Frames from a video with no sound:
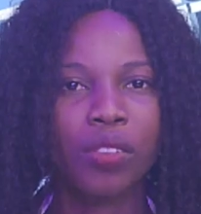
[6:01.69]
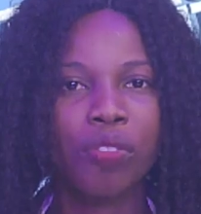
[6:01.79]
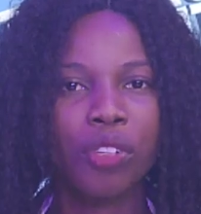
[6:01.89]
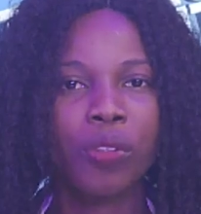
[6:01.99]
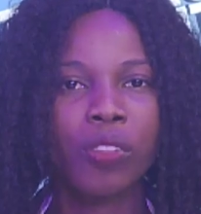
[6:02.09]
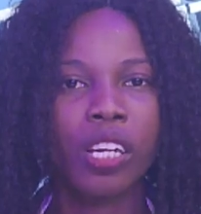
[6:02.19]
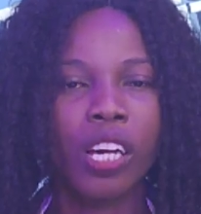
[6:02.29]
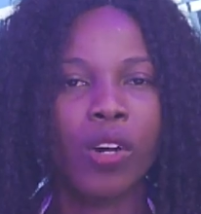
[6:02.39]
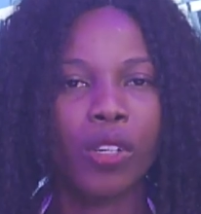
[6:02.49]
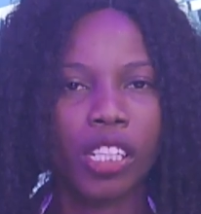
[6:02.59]
revealed
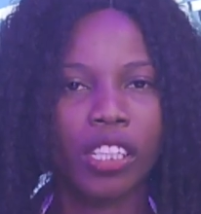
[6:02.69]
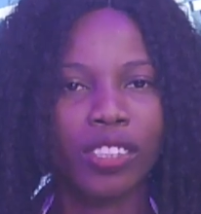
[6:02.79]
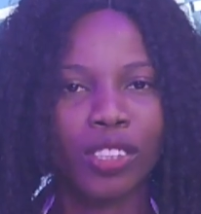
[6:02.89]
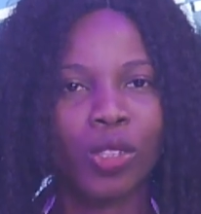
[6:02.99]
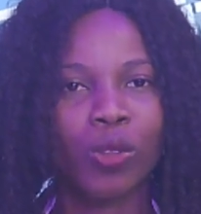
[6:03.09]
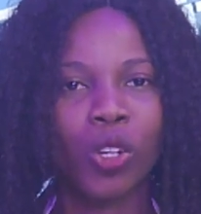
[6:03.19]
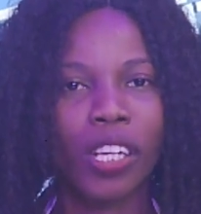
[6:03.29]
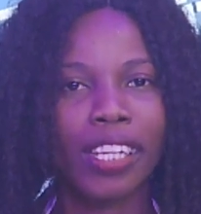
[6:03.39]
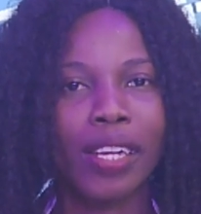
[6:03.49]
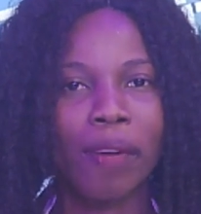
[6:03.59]
the... Okay, this is still
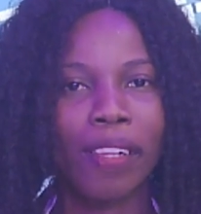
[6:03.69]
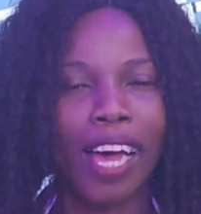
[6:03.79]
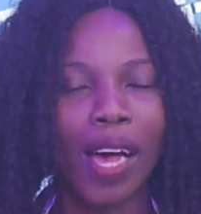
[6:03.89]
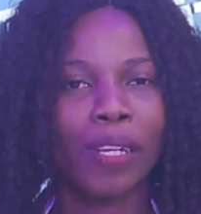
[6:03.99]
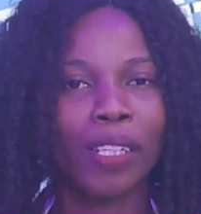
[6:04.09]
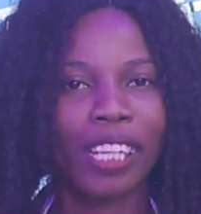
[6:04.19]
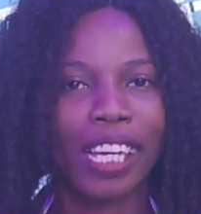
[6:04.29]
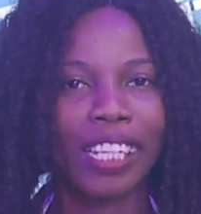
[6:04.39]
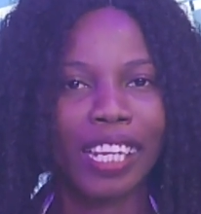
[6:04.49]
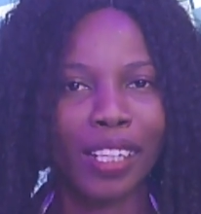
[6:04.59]
talking about the app. Let's look
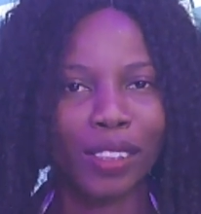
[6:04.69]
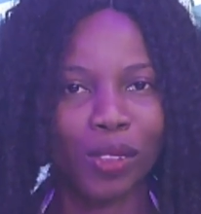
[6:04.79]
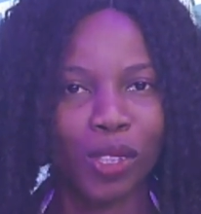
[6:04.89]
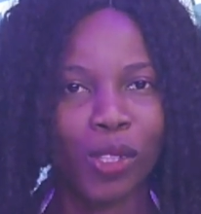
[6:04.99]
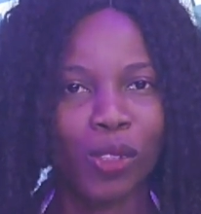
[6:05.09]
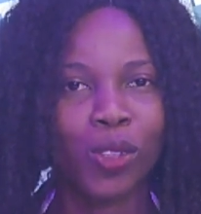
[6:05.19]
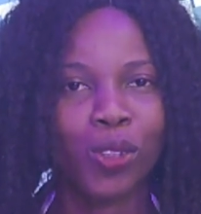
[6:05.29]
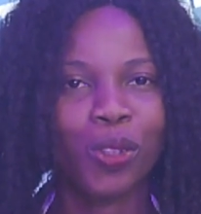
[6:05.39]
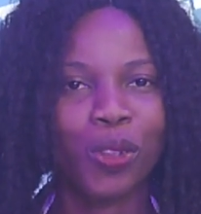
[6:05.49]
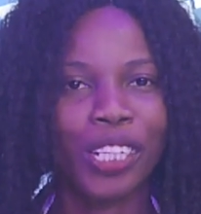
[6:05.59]
at the next
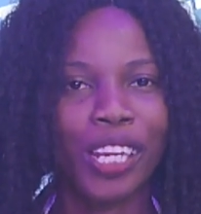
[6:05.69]
story